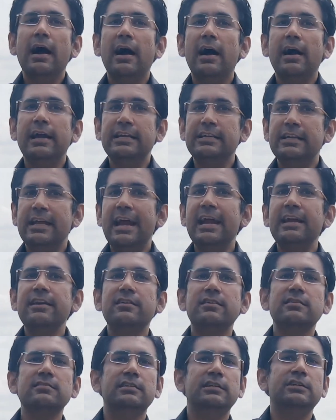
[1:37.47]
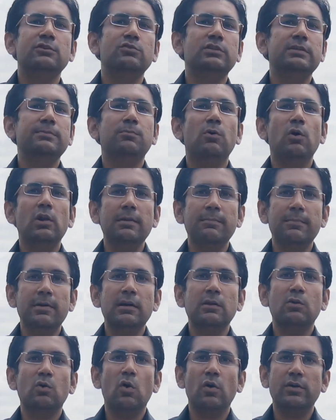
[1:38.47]
it enters into the
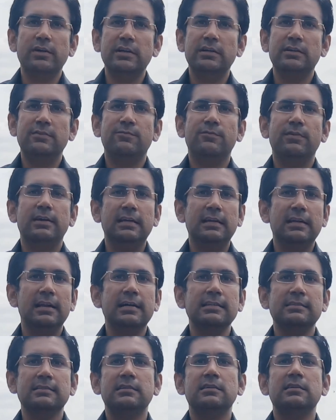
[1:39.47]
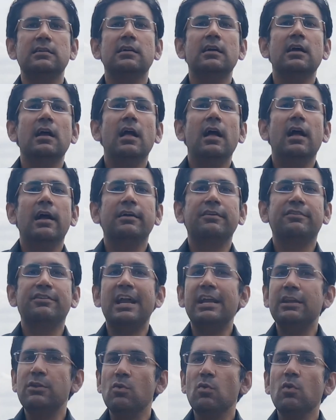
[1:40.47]
polymer coated fertilizer
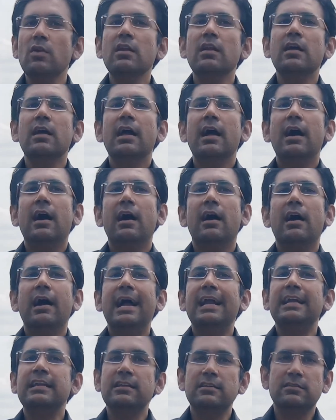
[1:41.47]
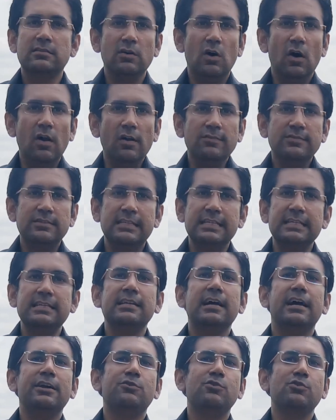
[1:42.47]
granule and dissolves the
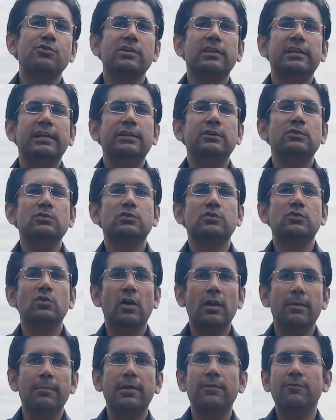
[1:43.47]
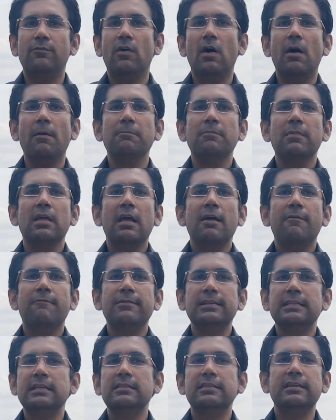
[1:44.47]
nitrogen into soluble form
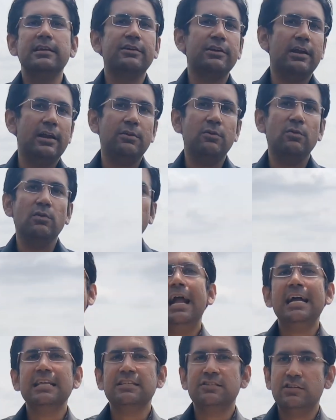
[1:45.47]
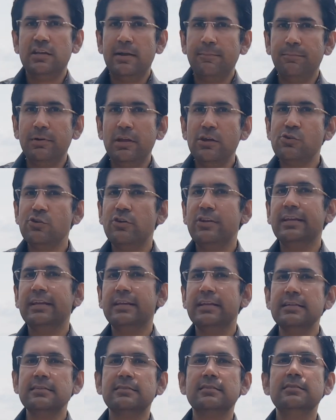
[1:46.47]
within the granule. As temperature
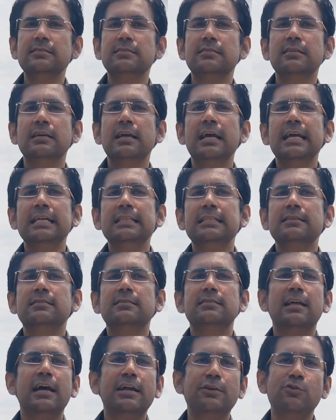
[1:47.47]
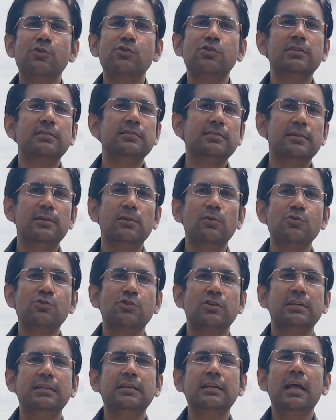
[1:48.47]
increases, this nitrogen
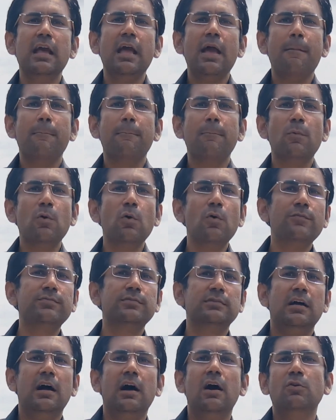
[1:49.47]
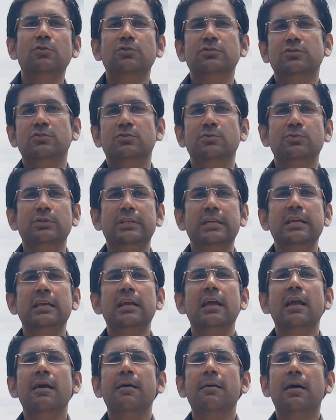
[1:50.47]
solution moves out through the
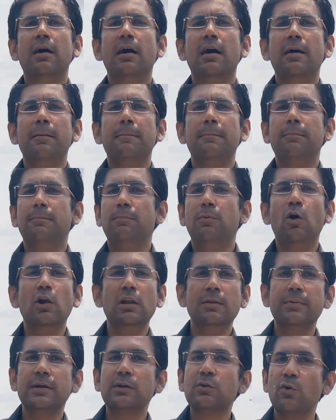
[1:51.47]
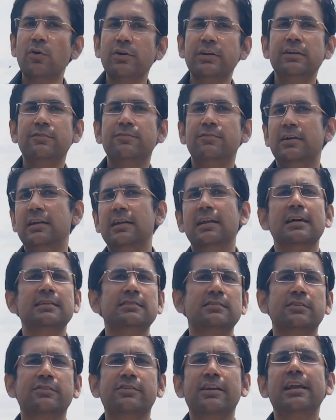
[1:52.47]
polymer coated
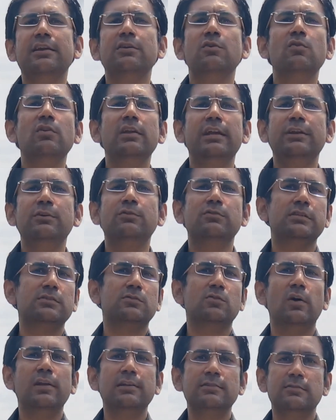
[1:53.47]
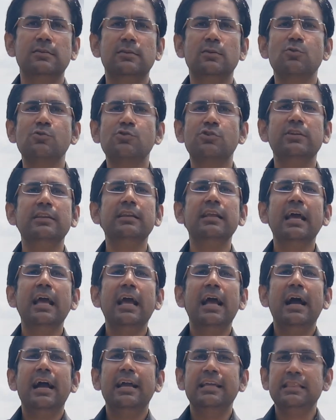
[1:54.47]
fertilizer granule into the soil solution
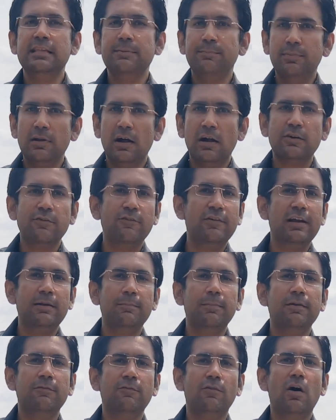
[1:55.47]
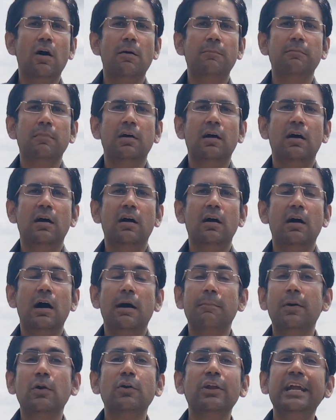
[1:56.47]
in the plant available form.
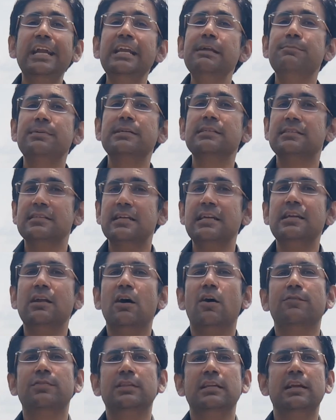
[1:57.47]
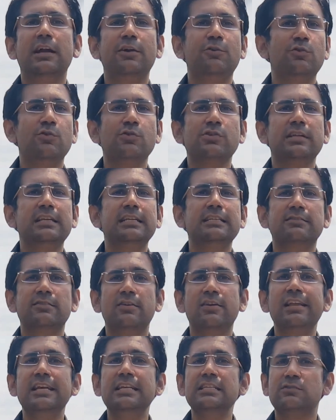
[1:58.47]
About 80% of the nitrogen is
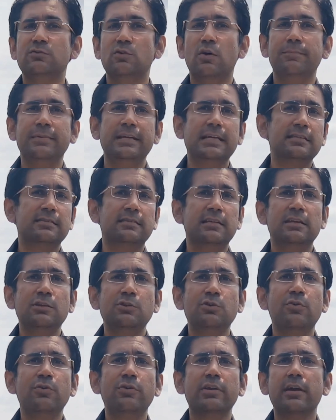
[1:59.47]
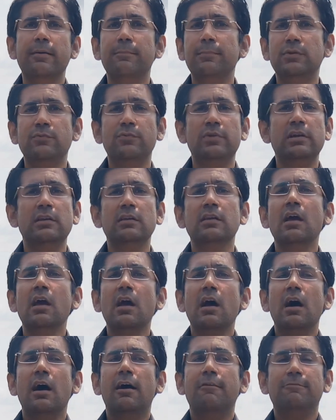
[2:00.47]
released from ESN urea between
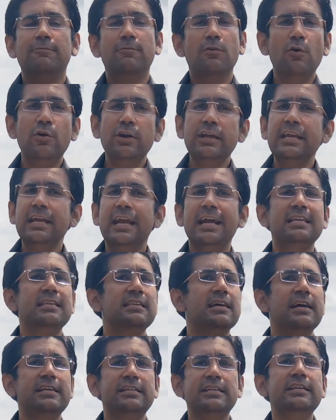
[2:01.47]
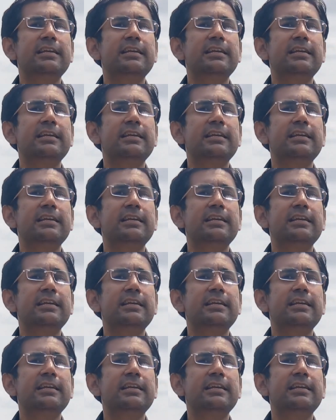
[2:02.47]
40 and 90